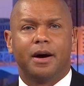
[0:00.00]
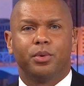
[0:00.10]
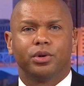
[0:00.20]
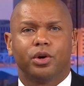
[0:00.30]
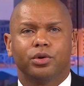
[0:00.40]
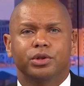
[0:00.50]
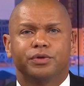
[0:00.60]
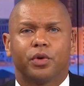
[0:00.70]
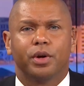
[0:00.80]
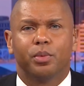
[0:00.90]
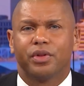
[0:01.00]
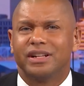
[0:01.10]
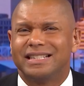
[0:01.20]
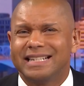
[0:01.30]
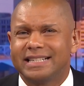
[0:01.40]
more local news for you. More
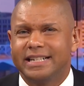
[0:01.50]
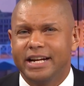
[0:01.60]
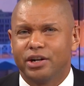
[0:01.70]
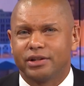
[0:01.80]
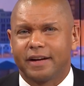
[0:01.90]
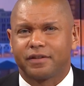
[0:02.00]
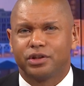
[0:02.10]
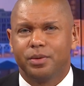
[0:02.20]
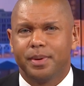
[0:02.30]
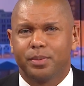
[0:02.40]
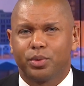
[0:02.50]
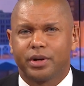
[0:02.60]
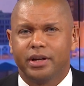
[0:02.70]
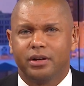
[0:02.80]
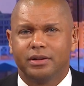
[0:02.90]
than 6 years after two people were
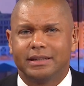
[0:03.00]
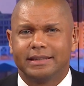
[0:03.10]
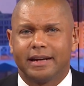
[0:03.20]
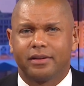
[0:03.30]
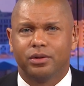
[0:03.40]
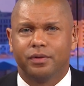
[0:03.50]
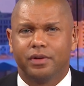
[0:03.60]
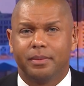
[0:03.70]
killed in South Louisville,